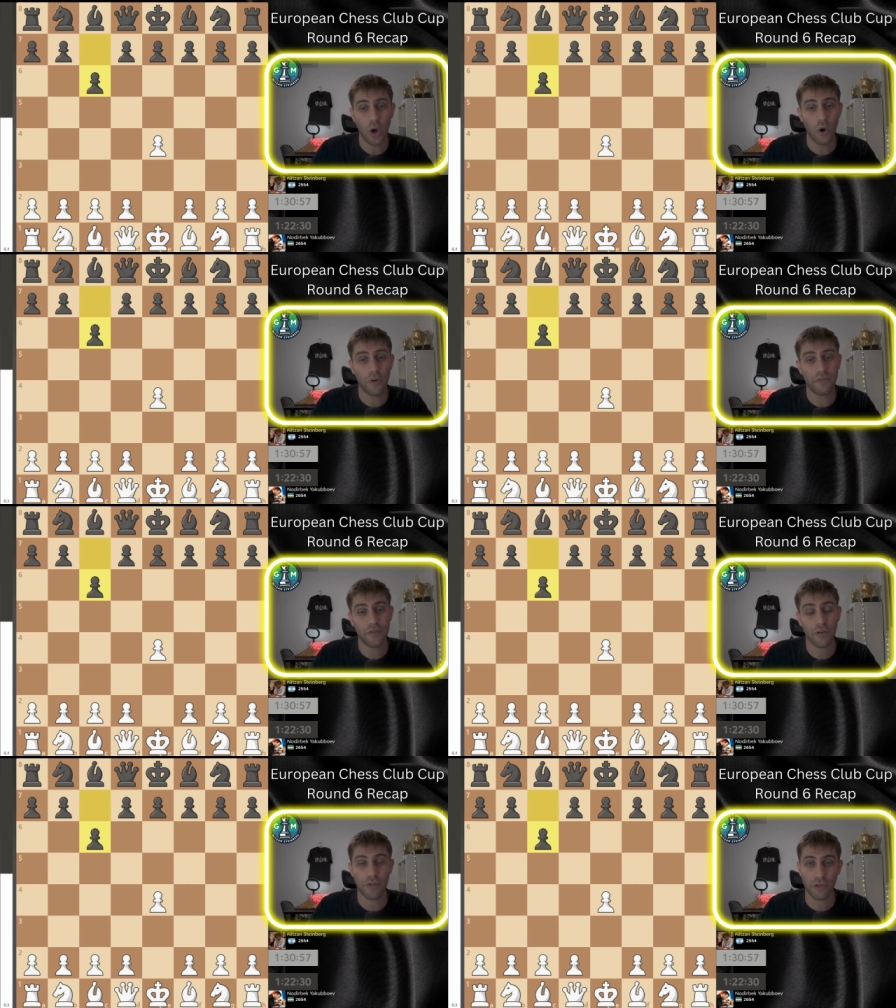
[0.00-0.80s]
of
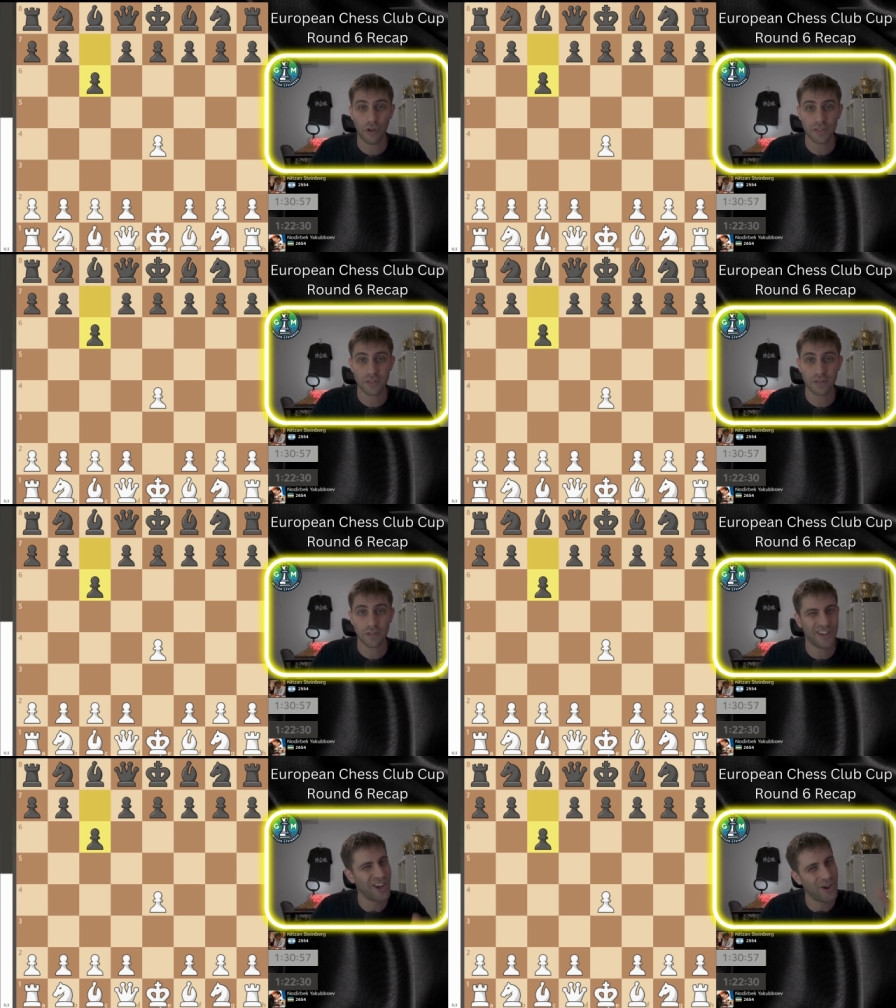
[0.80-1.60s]
thought
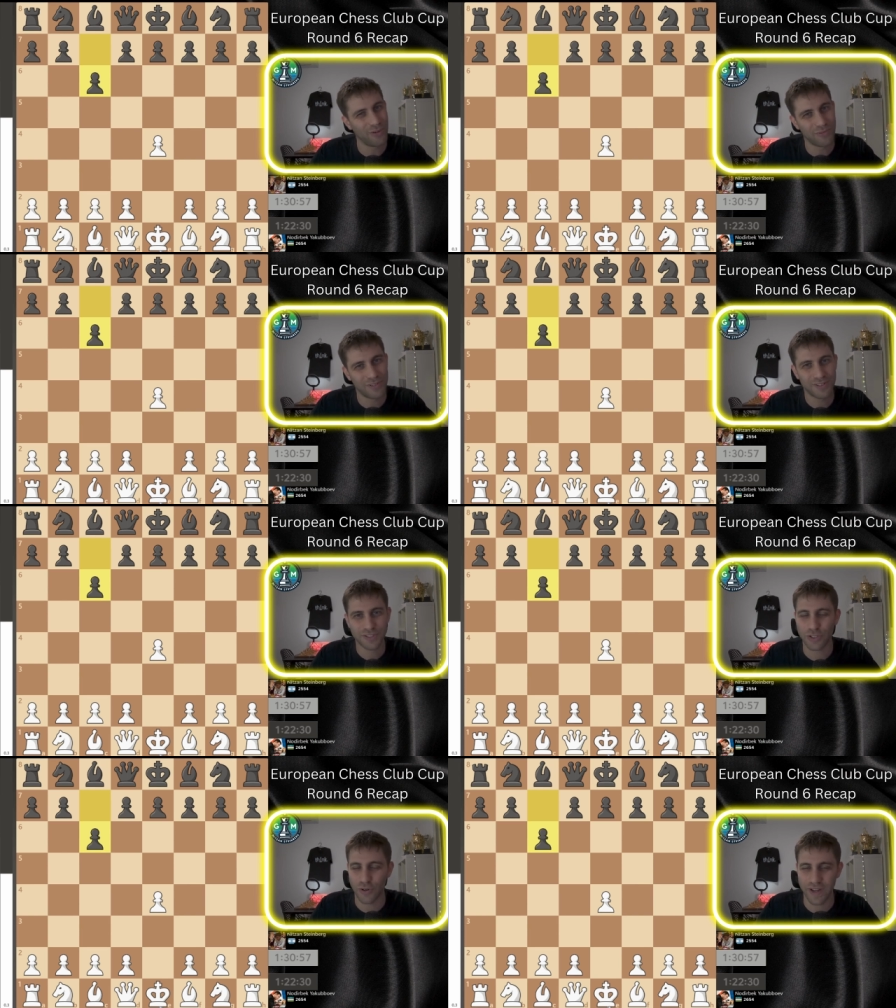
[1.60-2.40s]
no
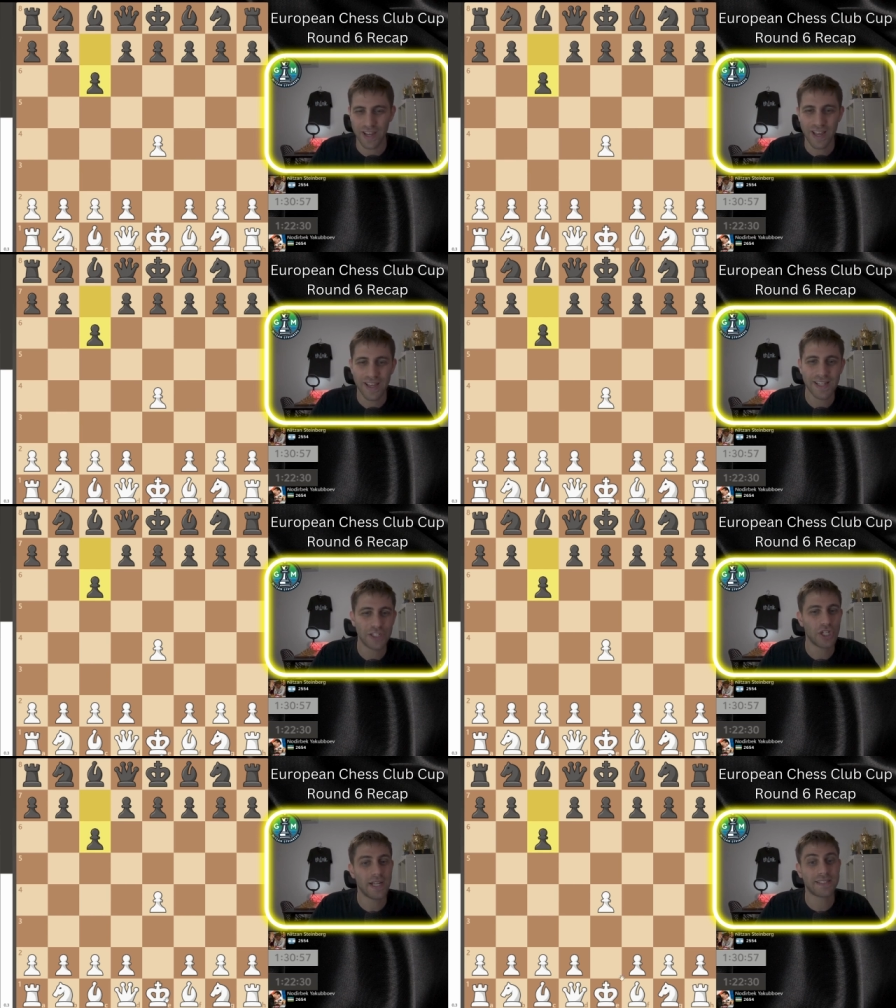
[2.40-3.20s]
sorry it
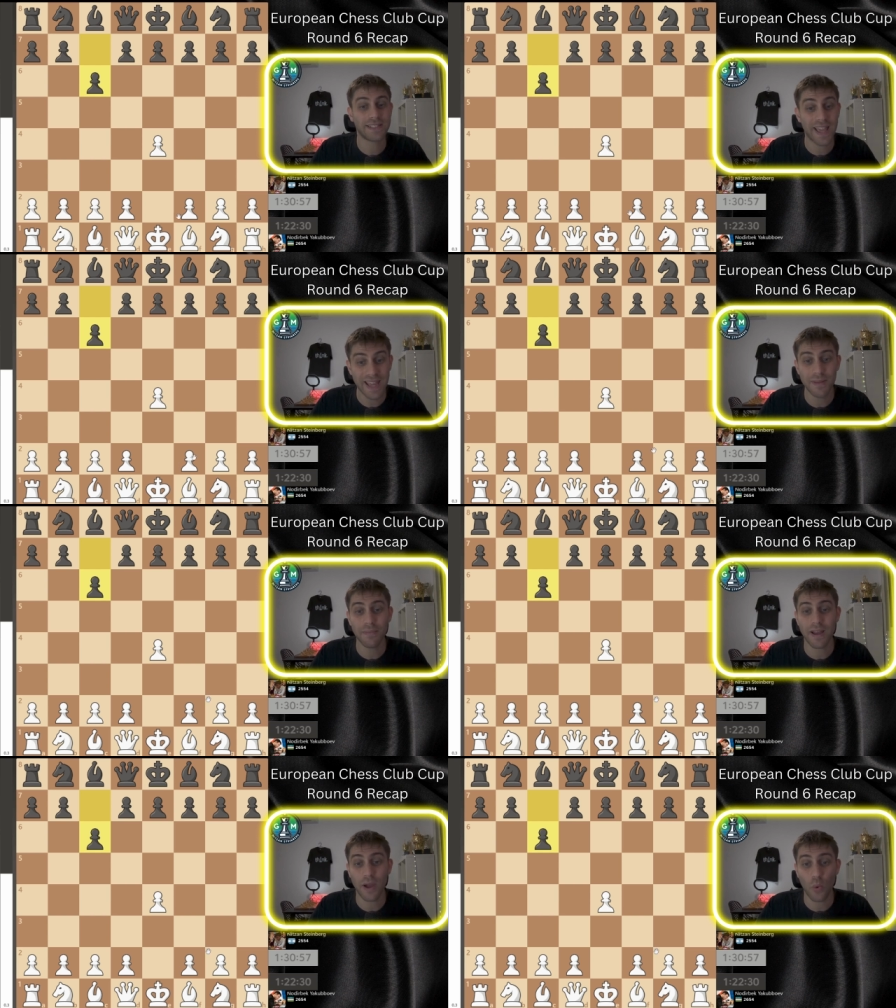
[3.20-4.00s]
just
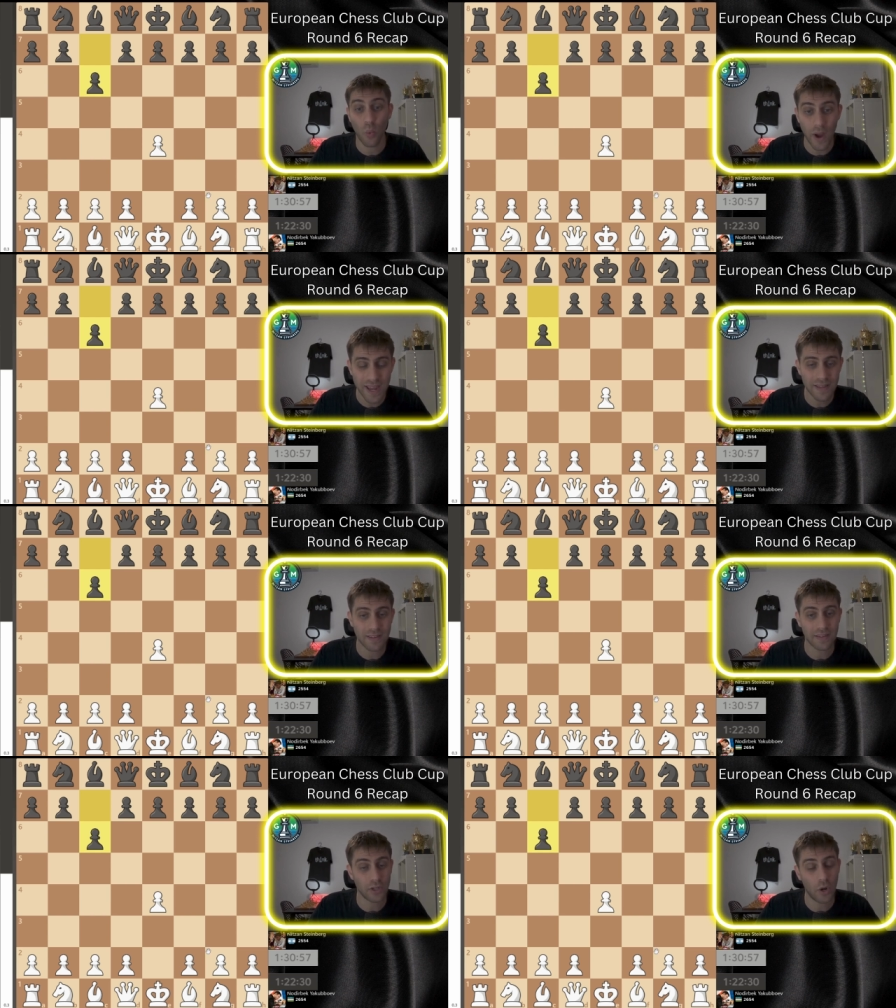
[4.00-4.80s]
came
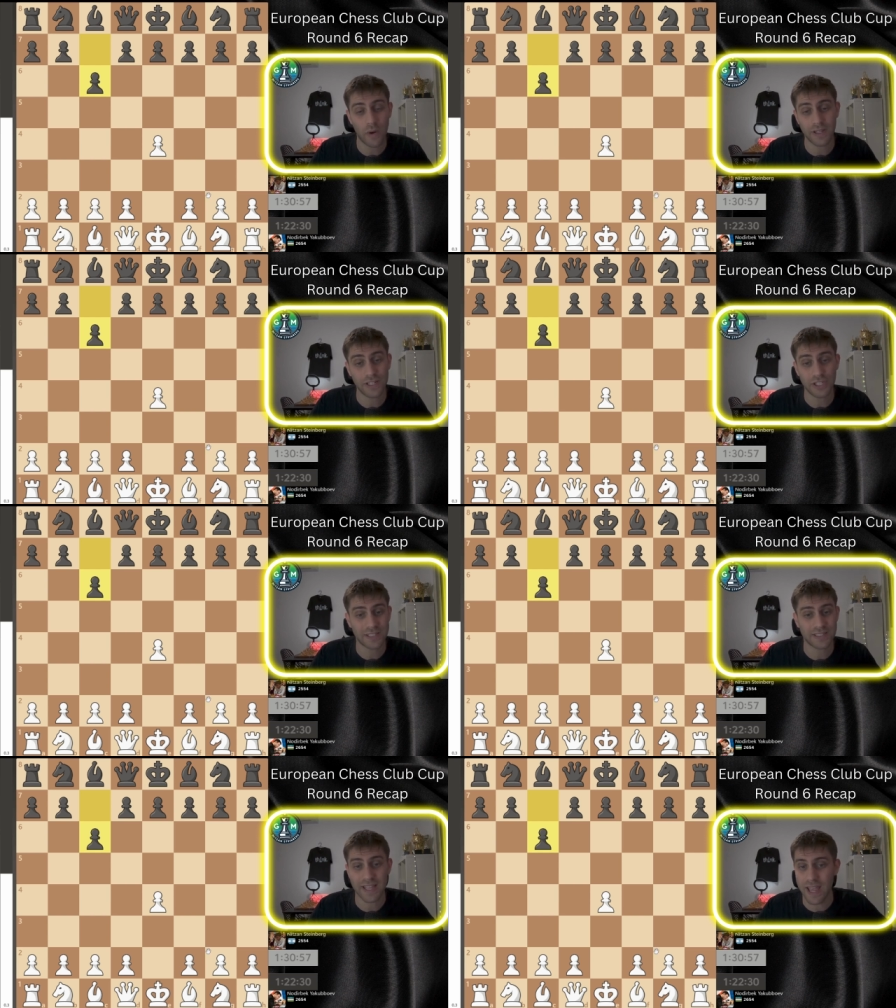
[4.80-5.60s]
wait, you know, it
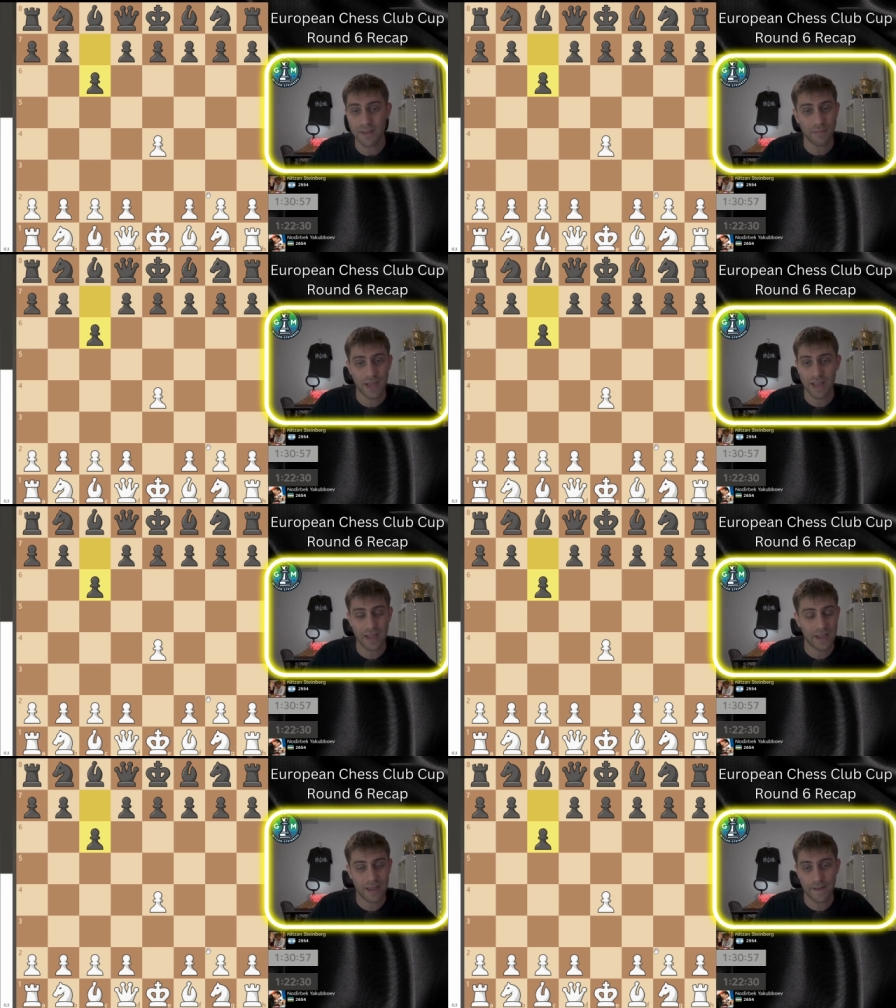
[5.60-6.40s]
just came,
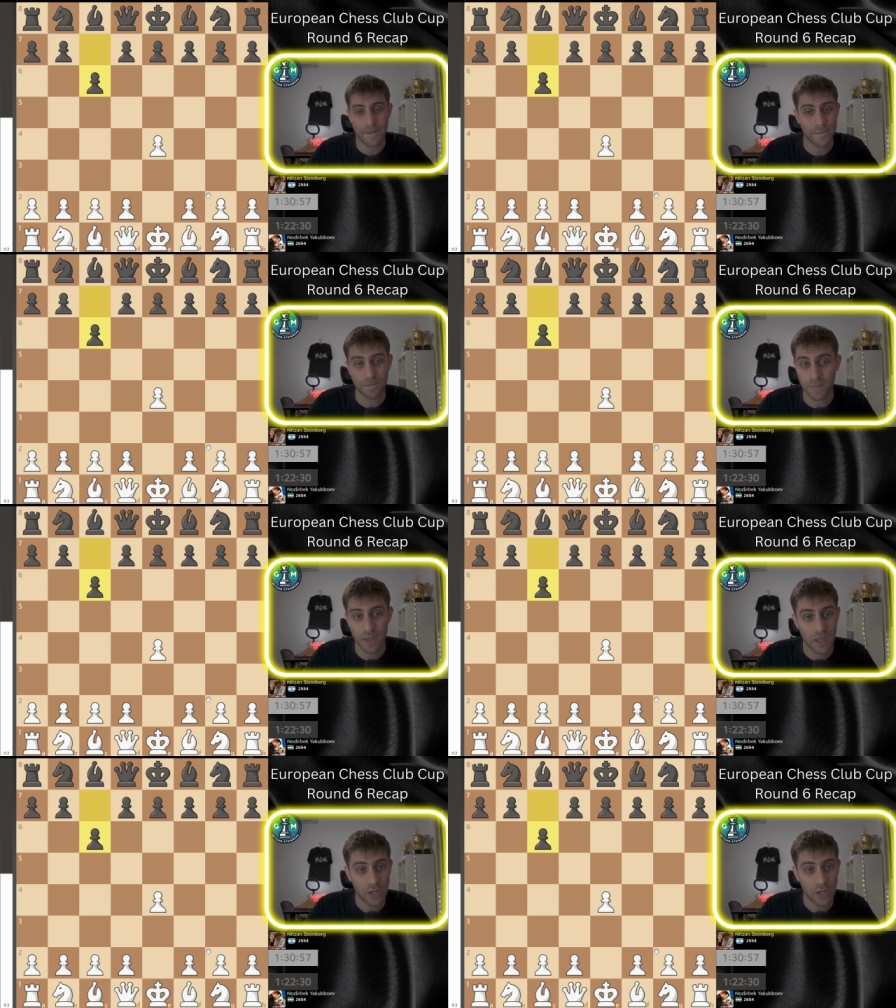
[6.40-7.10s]
uh, um,